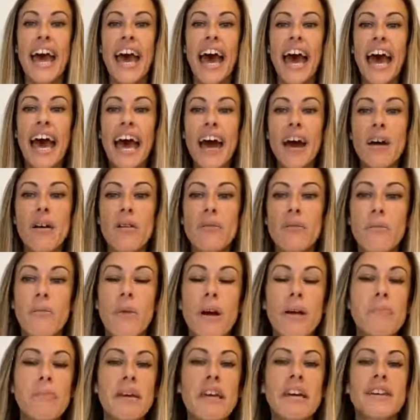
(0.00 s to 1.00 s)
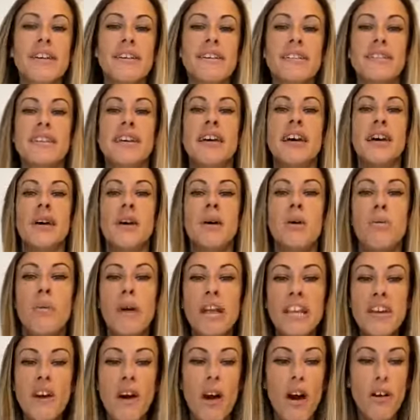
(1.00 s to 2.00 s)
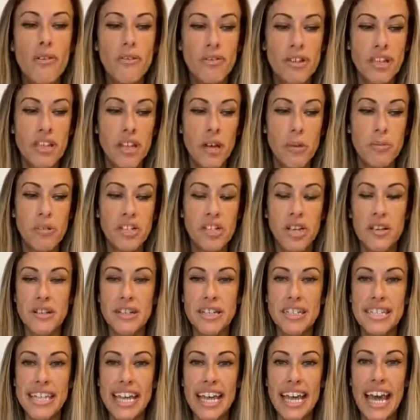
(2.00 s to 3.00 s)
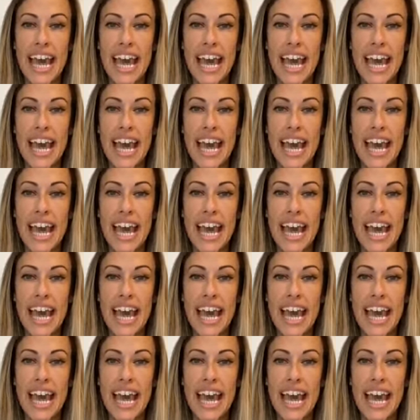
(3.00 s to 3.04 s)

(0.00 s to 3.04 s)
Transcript: Because when you're offering the opportunity,